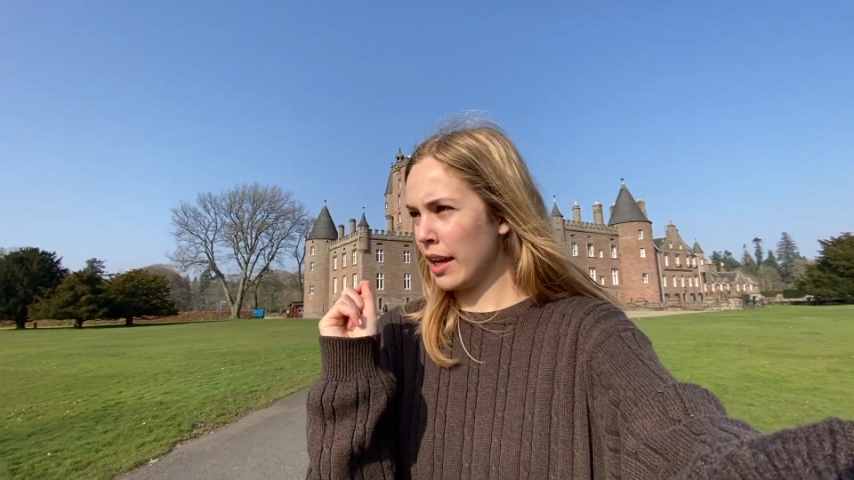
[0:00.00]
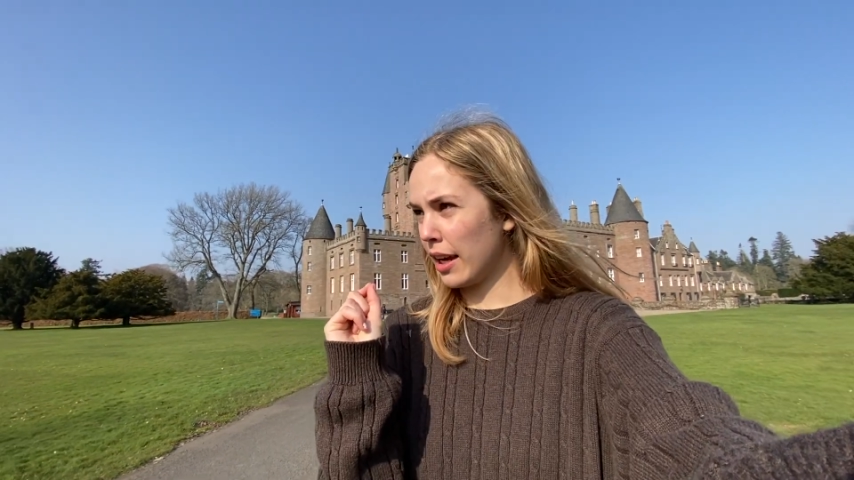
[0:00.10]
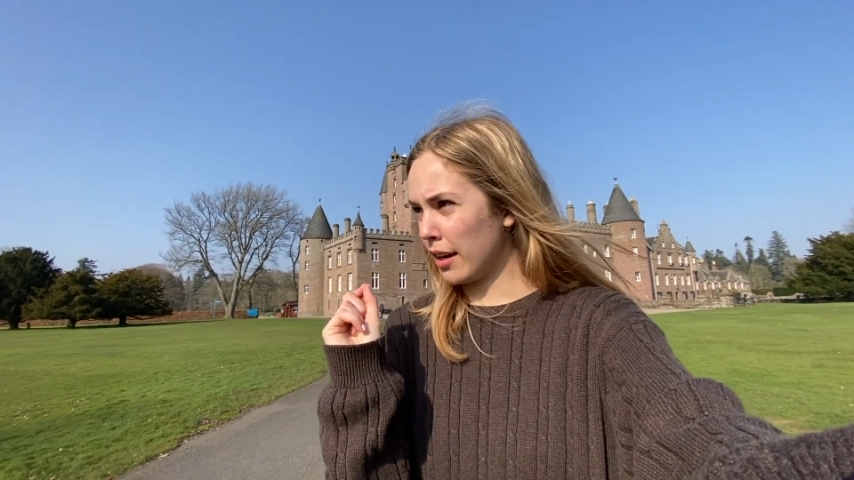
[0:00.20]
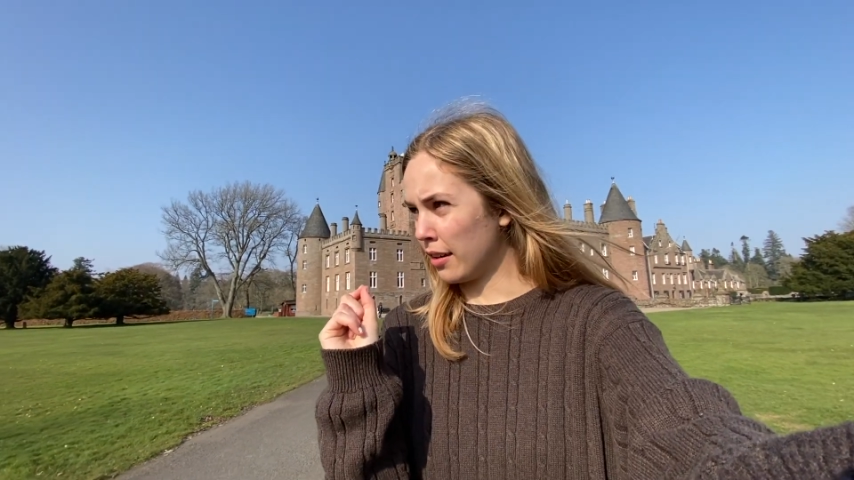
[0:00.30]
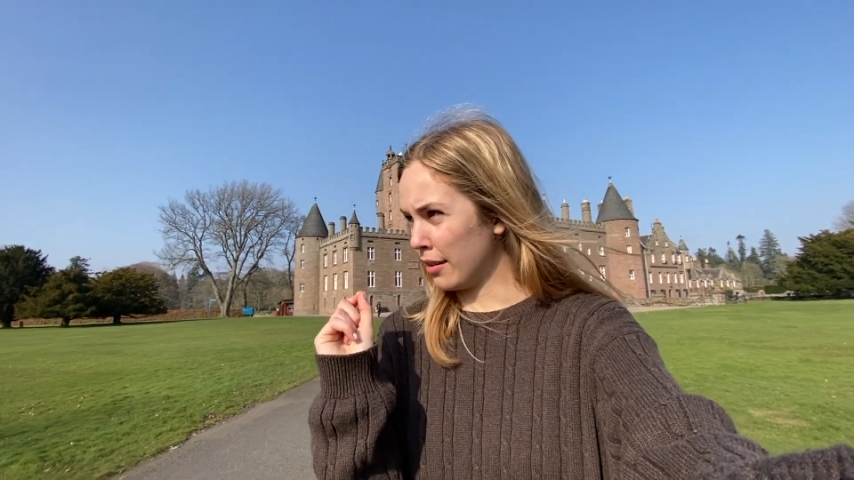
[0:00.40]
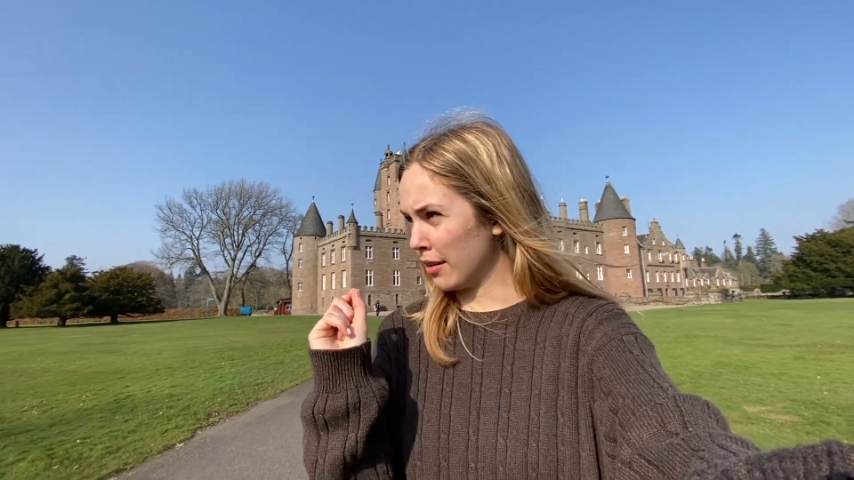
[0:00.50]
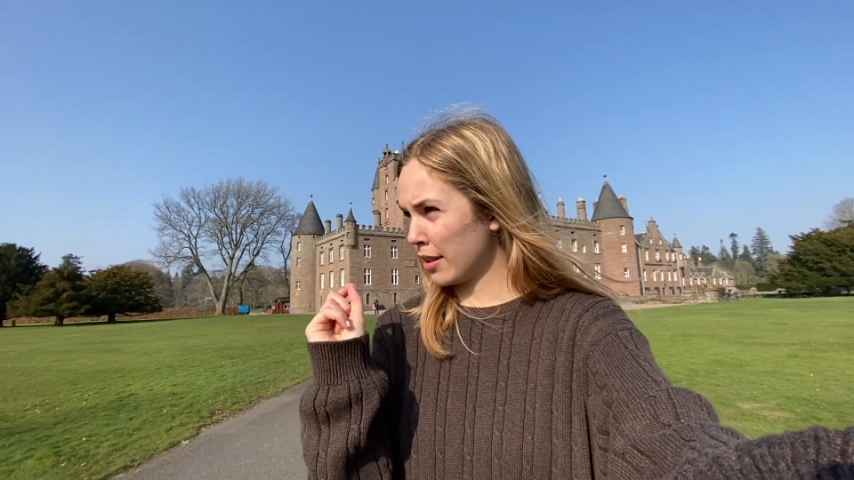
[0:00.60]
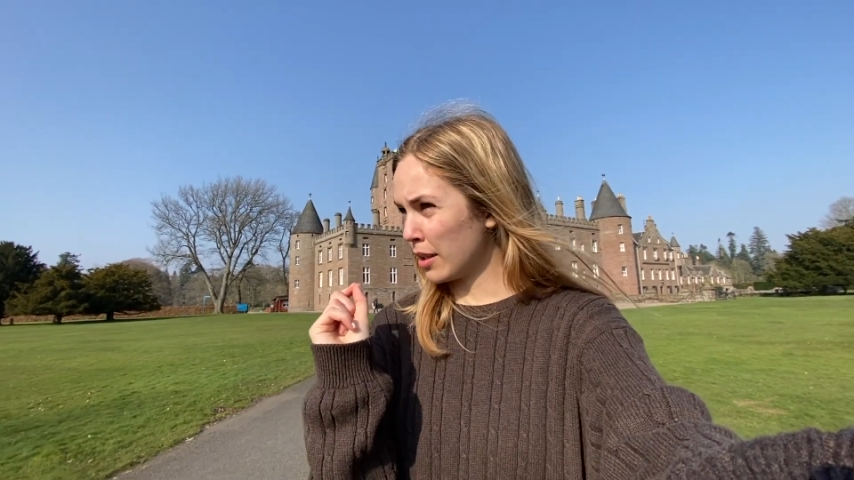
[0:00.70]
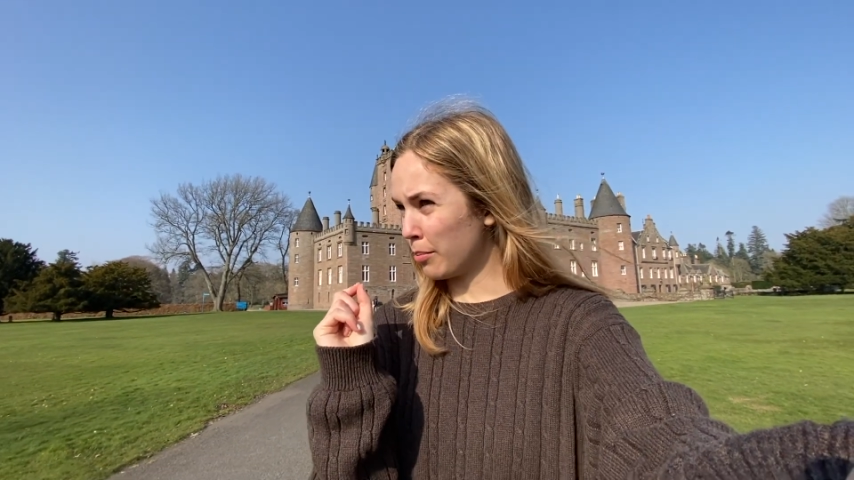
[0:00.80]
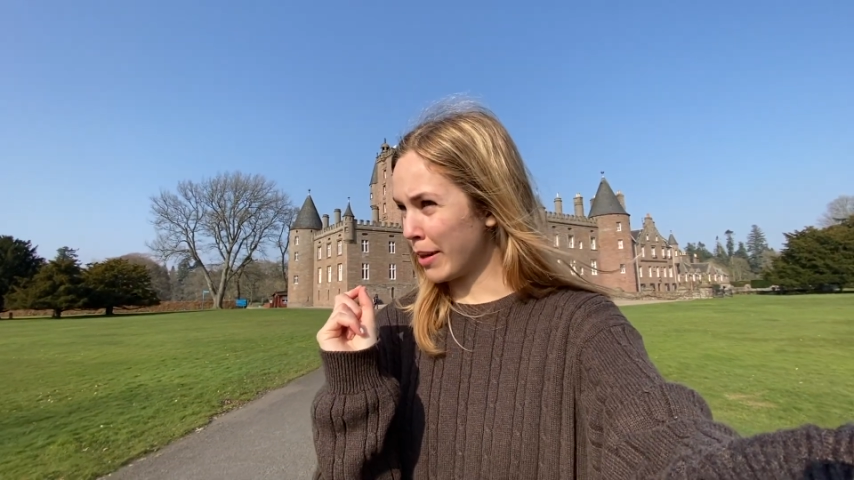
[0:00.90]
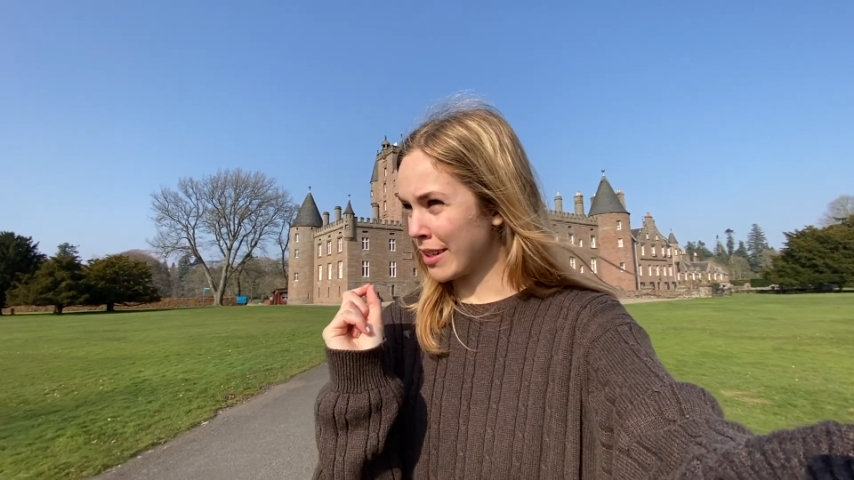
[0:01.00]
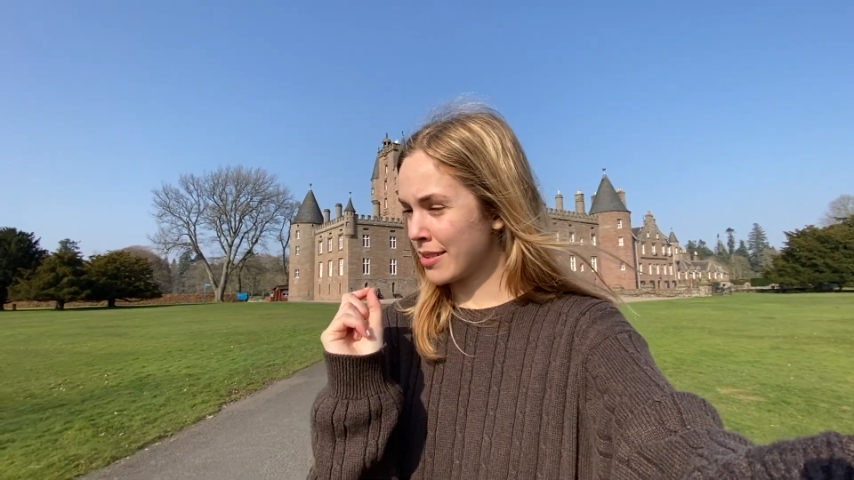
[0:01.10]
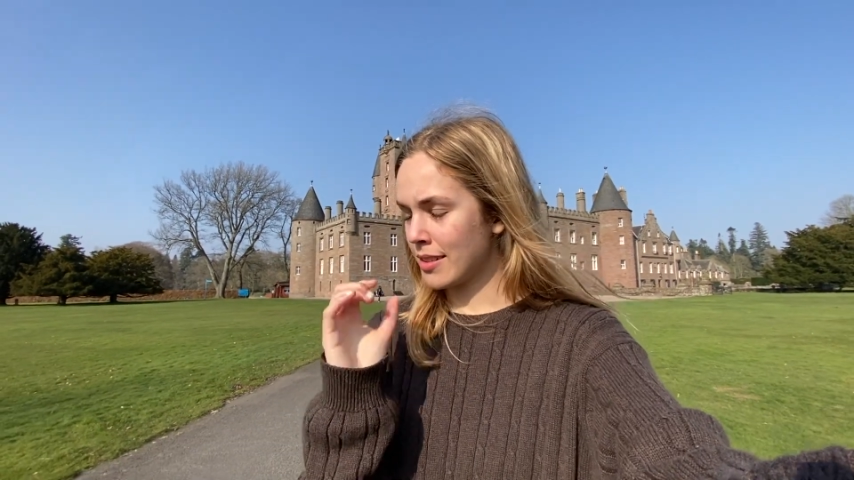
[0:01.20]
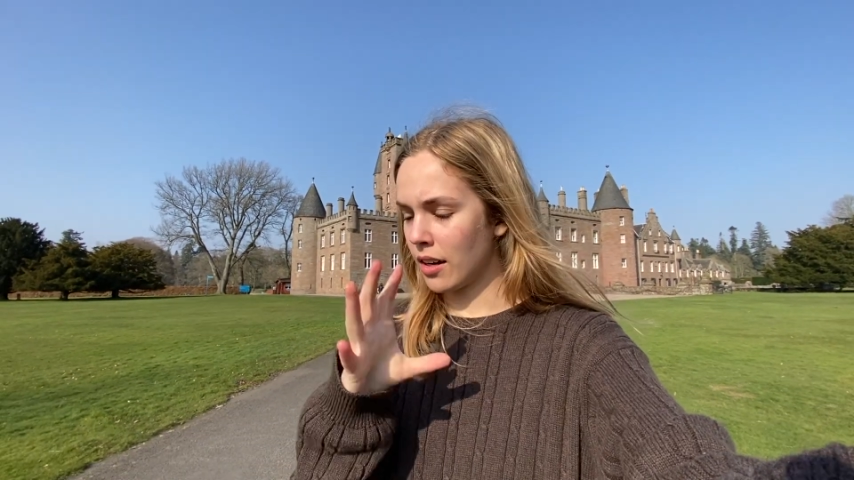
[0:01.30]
and he based it